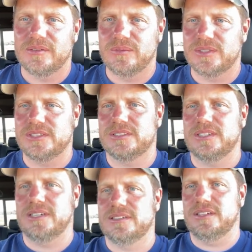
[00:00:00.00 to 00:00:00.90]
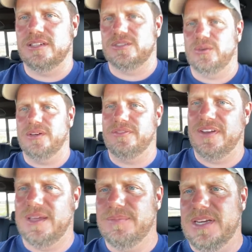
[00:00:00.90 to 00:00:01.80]
which is a, a Toyota
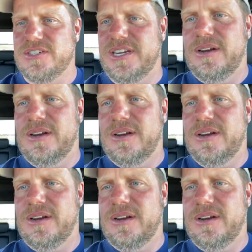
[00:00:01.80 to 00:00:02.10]
fan base channel.